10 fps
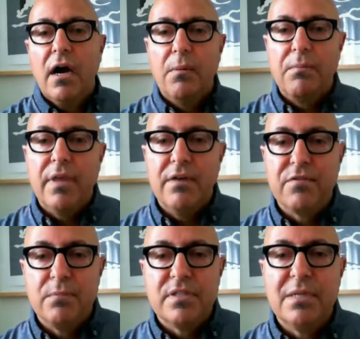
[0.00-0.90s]
than
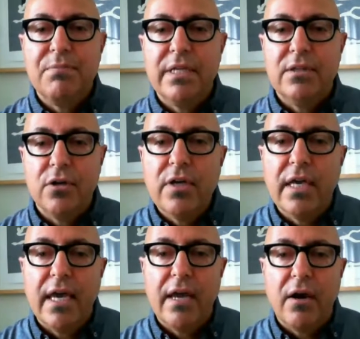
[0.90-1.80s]
from simply
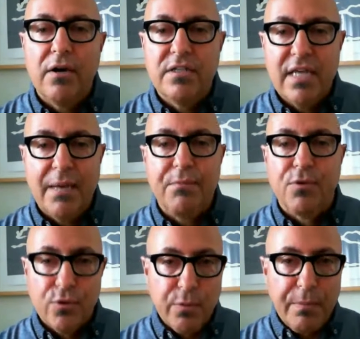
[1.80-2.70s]
looking at our same
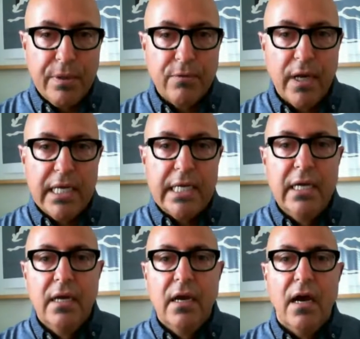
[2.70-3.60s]
group, right?
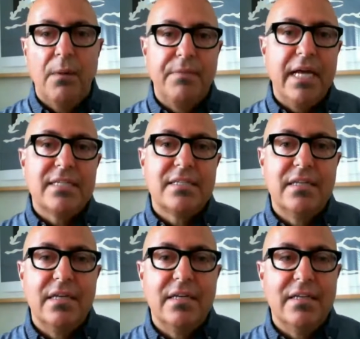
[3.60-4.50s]
That's
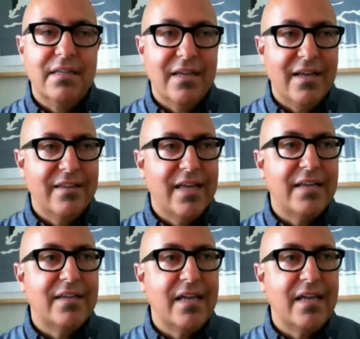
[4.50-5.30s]
that